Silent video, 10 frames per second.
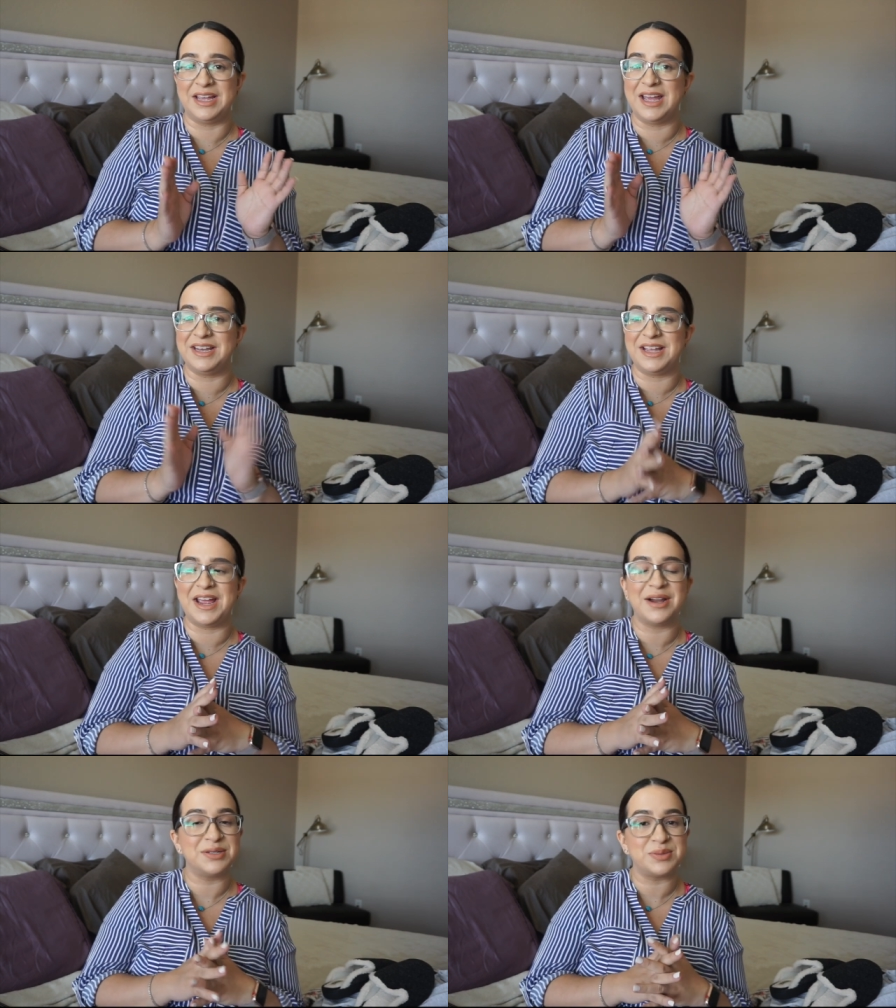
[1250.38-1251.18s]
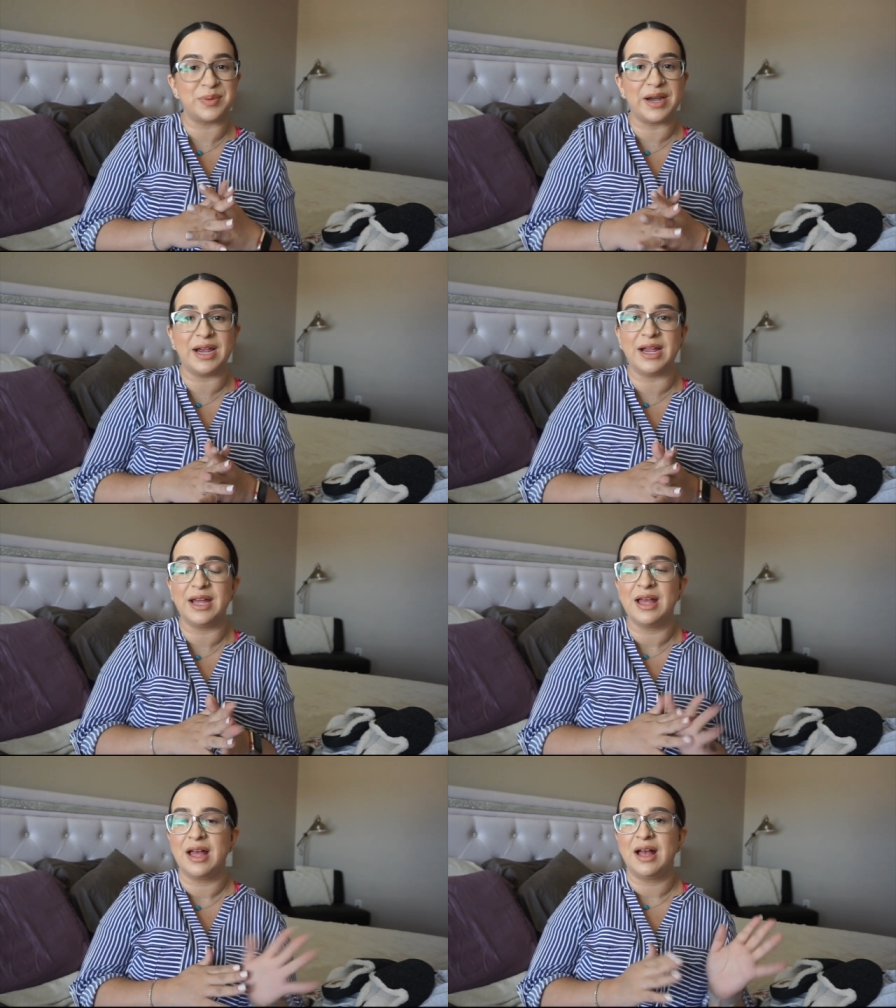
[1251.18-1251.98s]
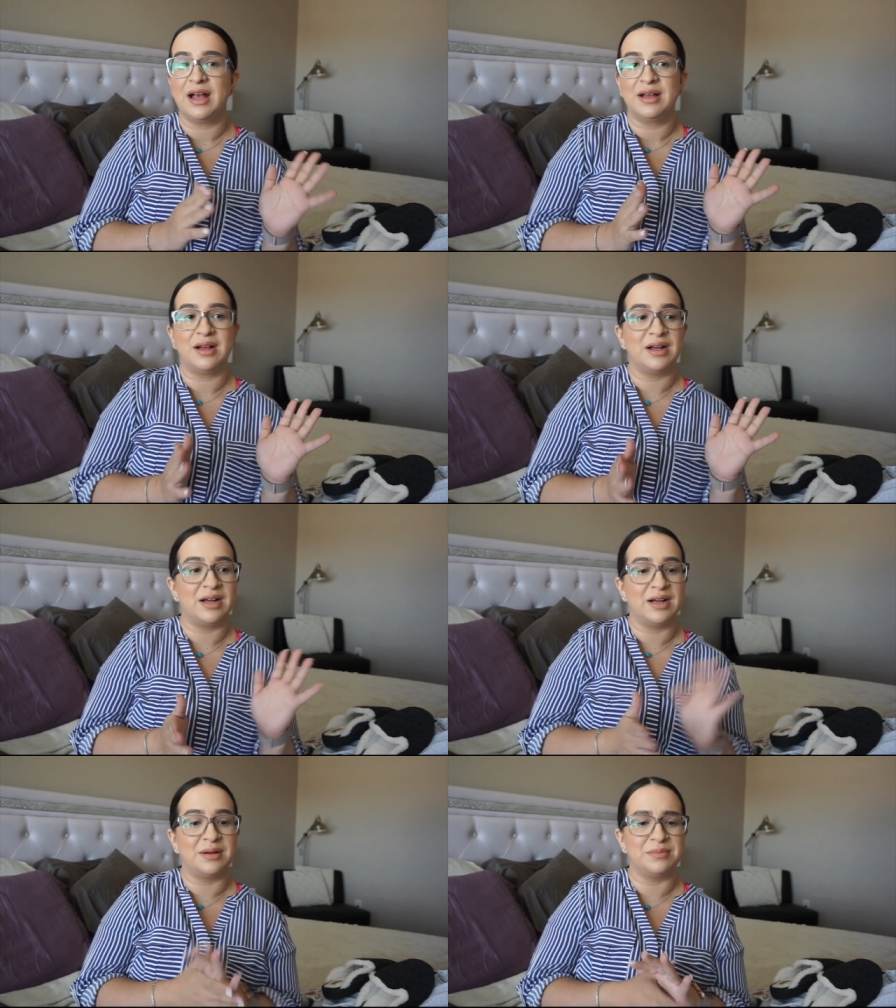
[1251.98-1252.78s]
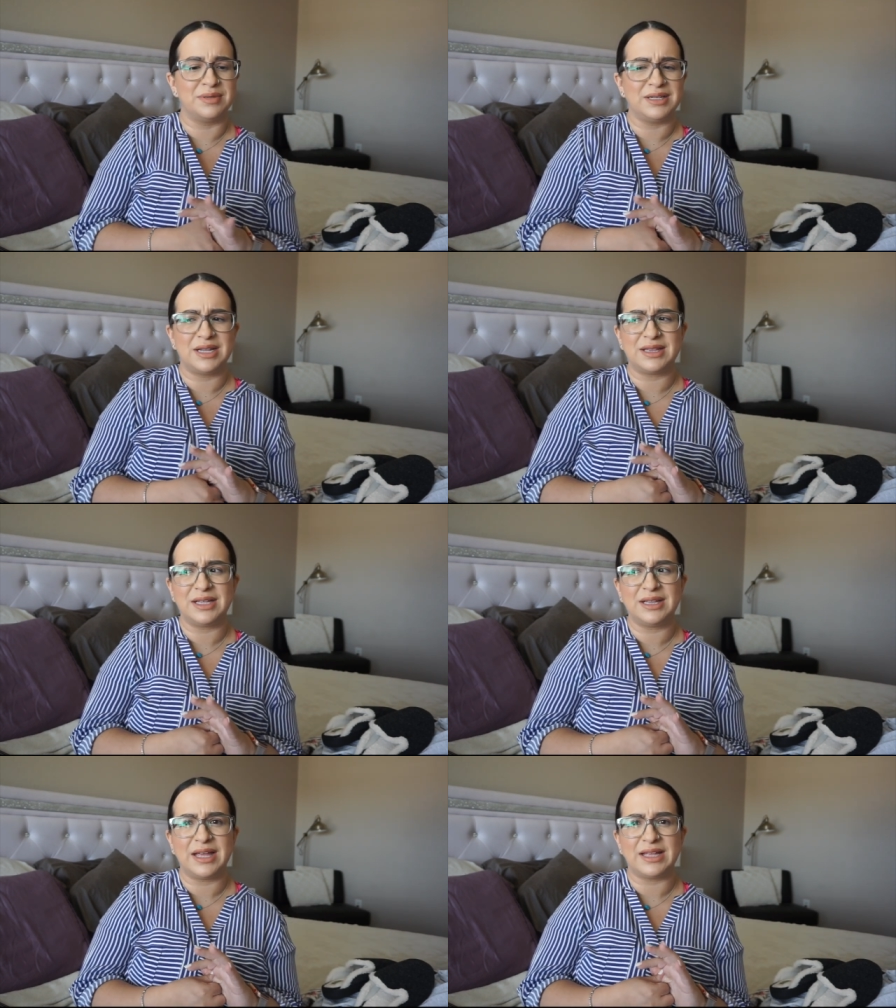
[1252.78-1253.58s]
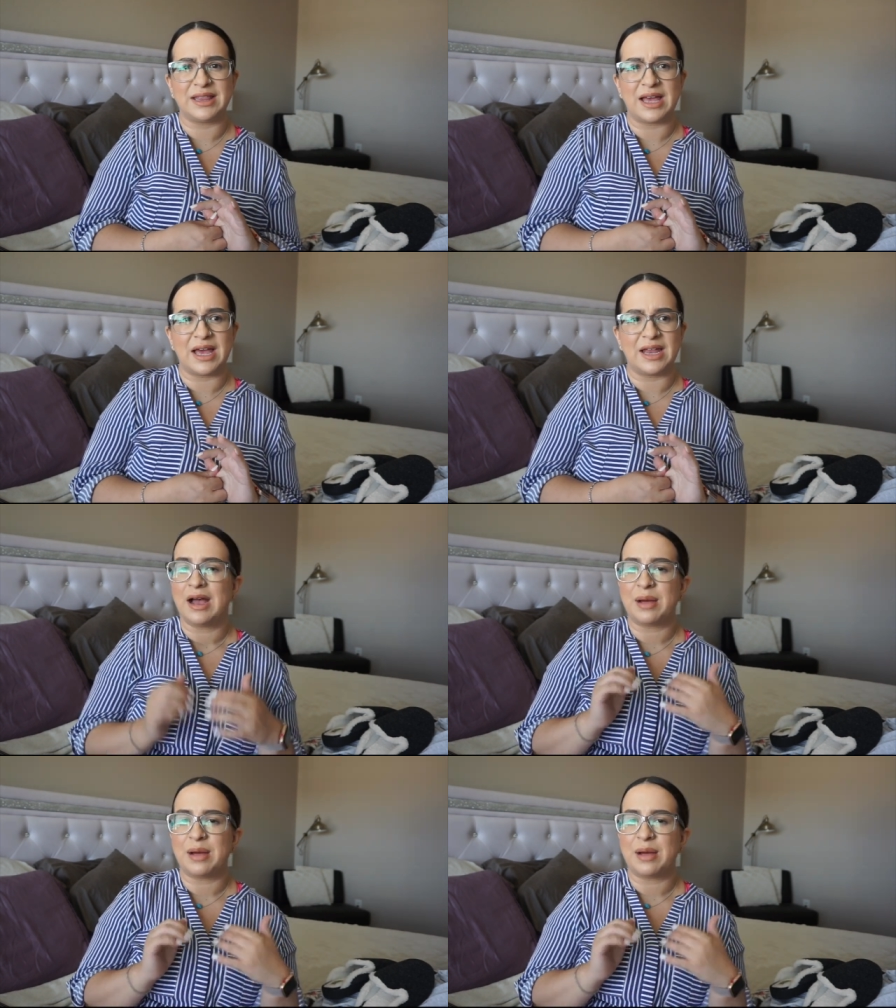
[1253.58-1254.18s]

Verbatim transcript: any hairspray, um, nothing like that.